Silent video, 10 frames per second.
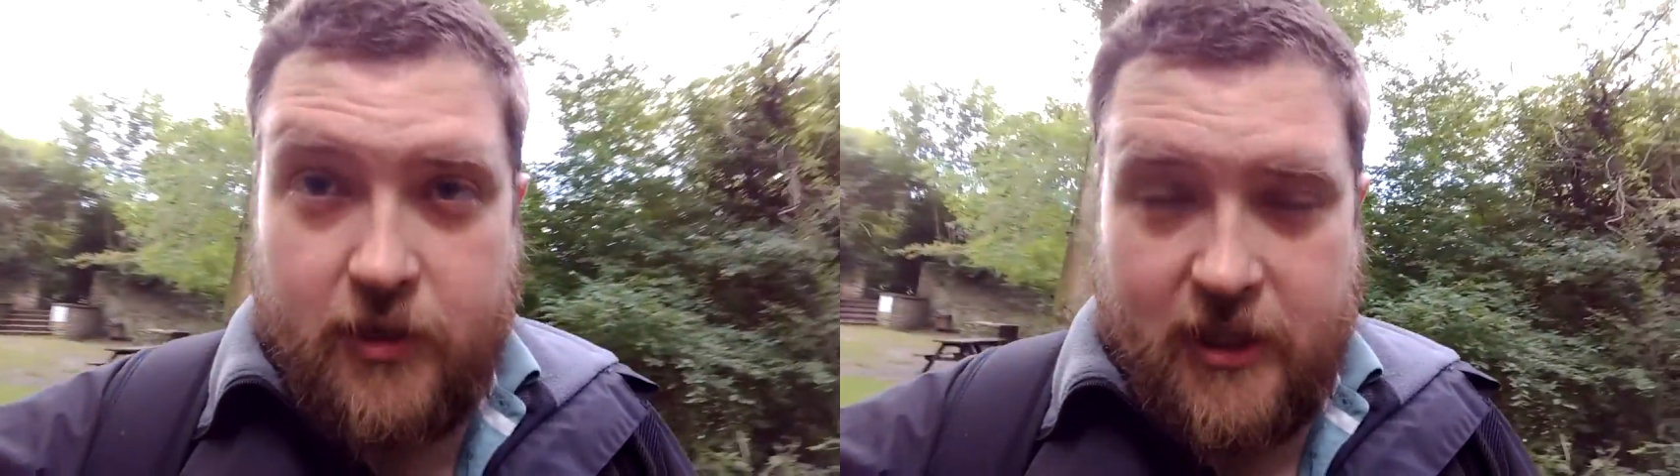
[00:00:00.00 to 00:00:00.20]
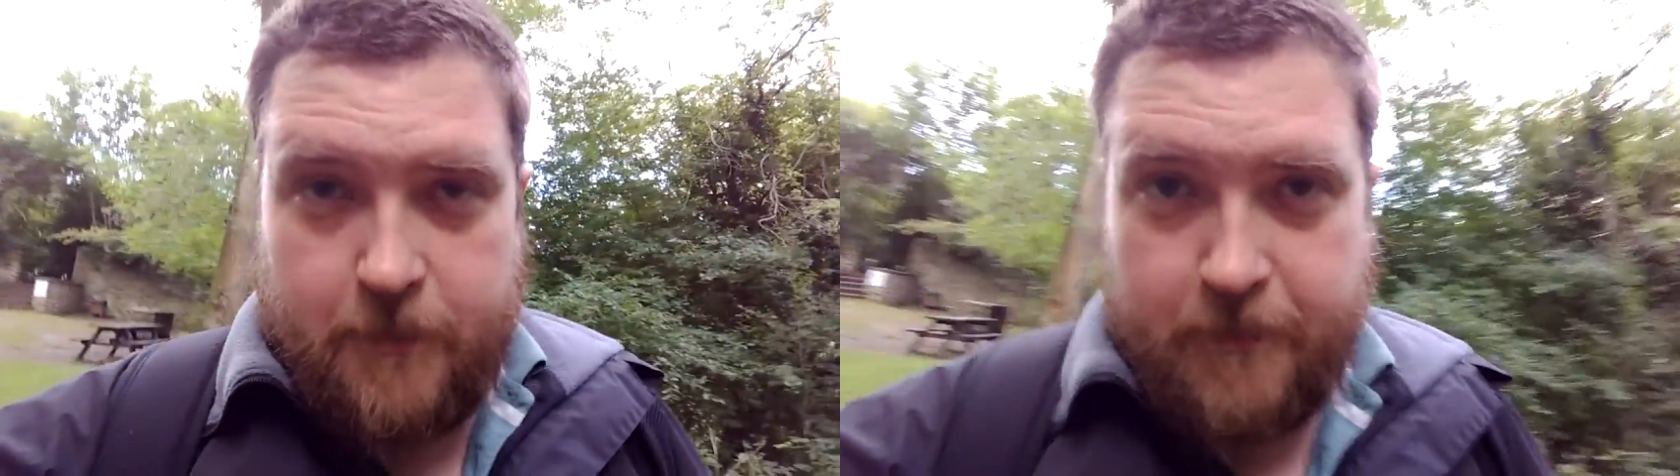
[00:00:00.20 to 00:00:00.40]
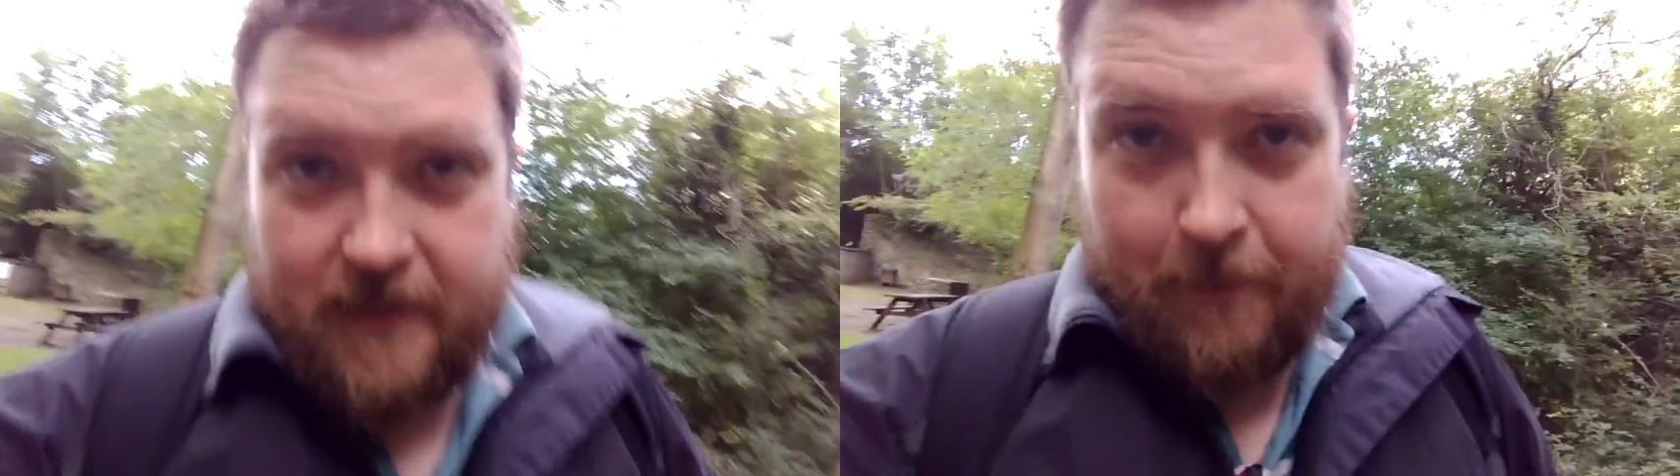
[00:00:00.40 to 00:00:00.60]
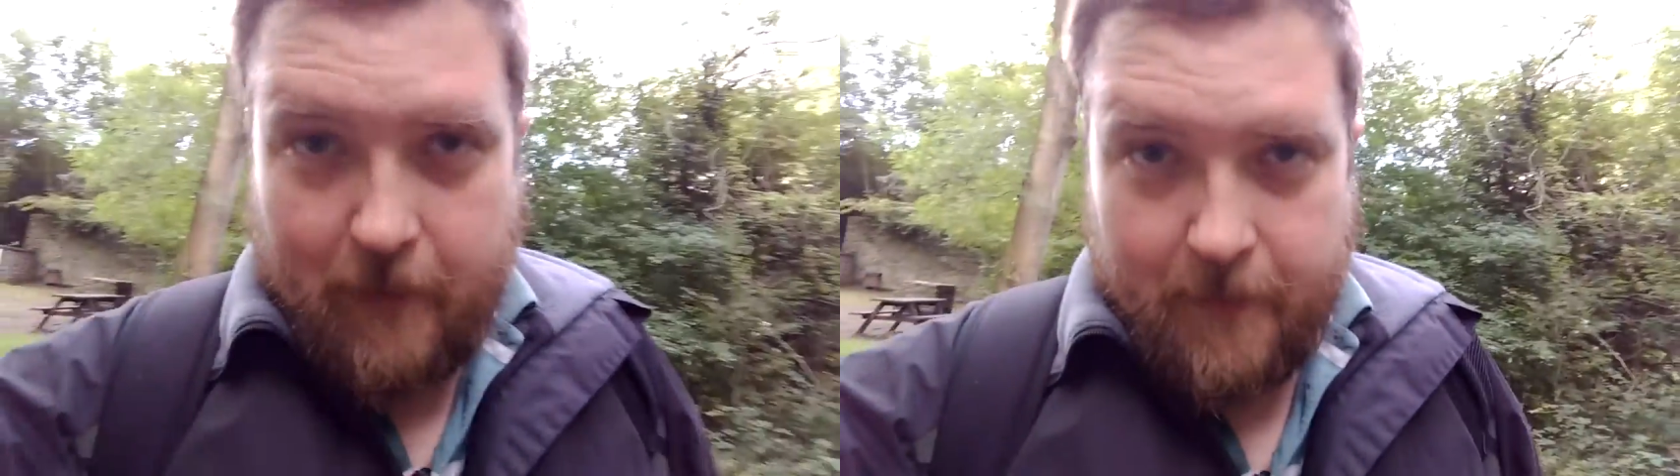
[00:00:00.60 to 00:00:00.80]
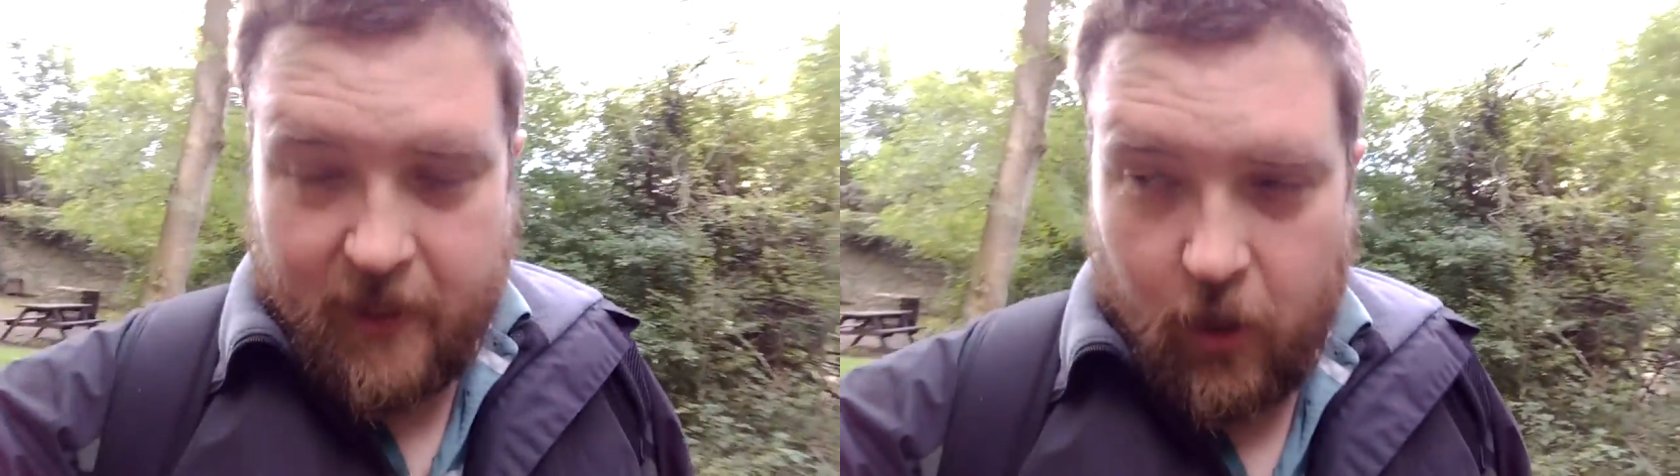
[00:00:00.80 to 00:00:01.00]
just
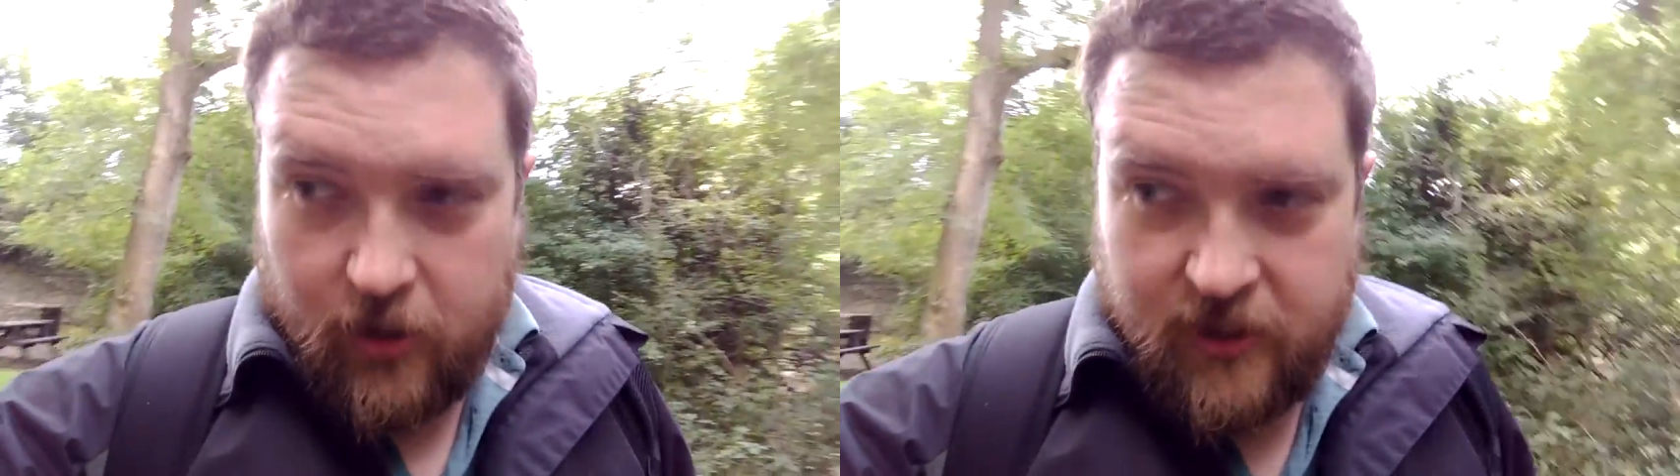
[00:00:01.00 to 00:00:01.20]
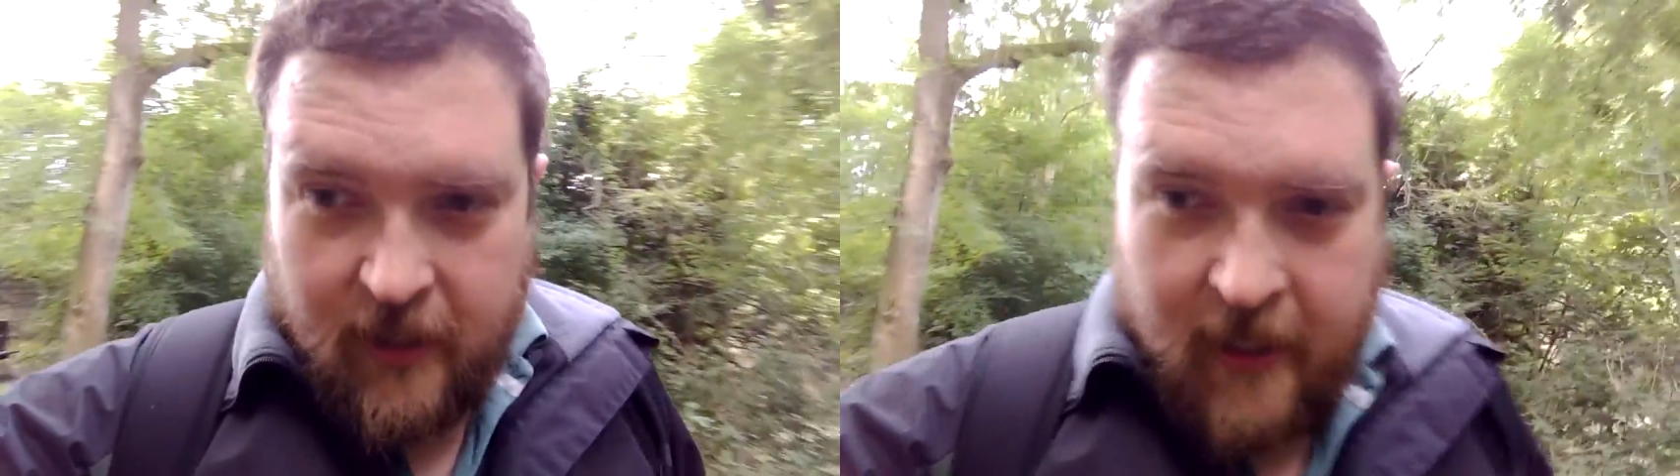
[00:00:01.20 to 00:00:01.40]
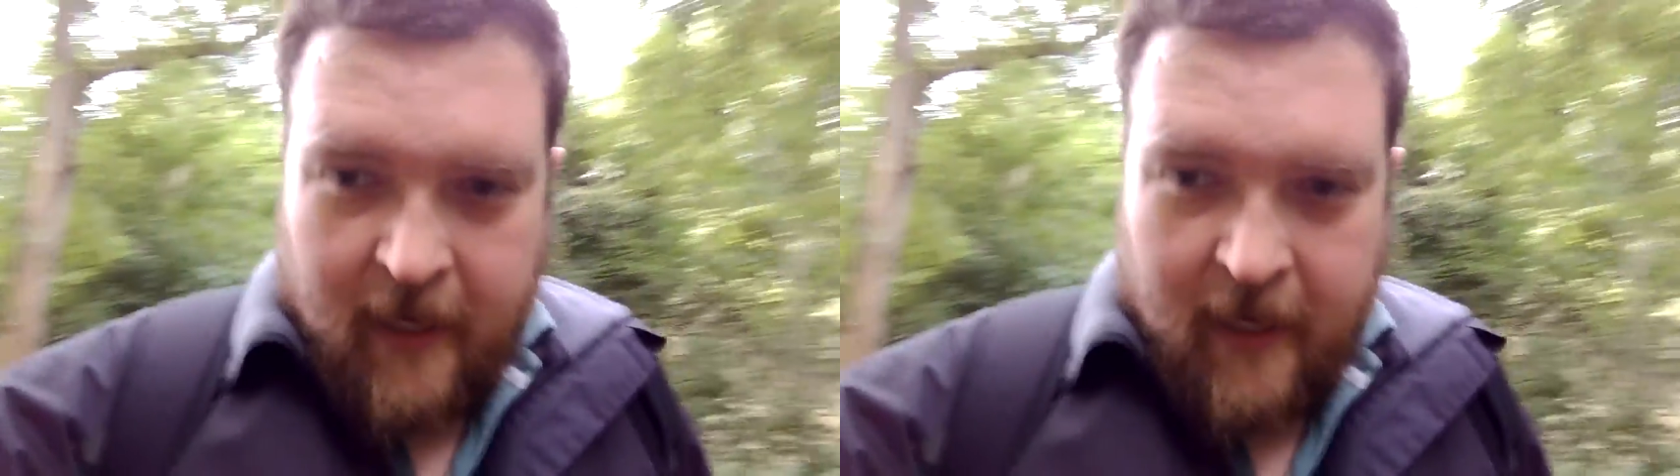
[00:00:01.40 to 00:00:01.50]
simply because